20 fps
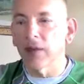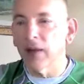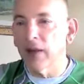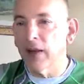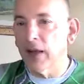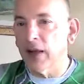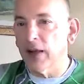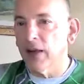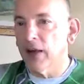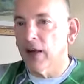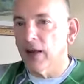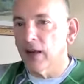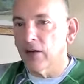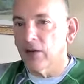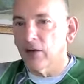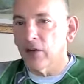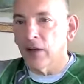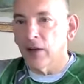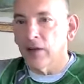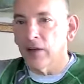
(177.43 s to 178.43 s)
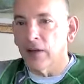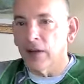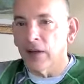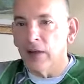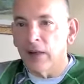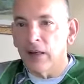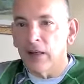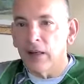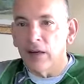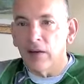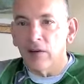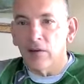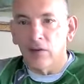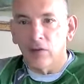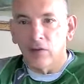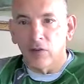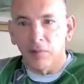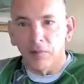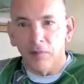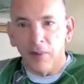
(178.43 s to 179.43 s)
And that lies underneath.
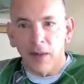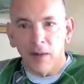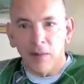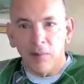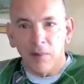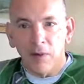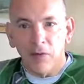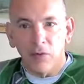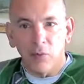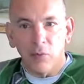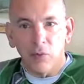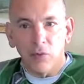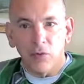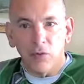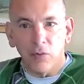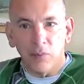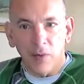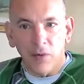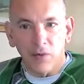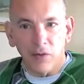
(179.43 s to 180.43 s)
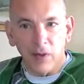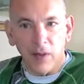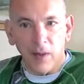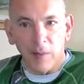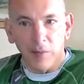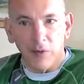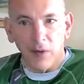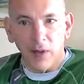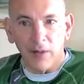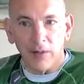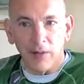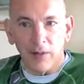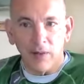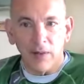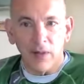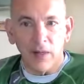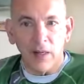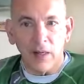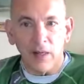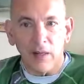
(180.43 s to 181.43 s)
It's a big muscle, water muscle that comes
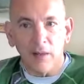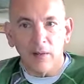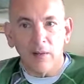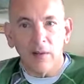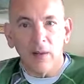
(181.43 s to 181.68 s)
underneath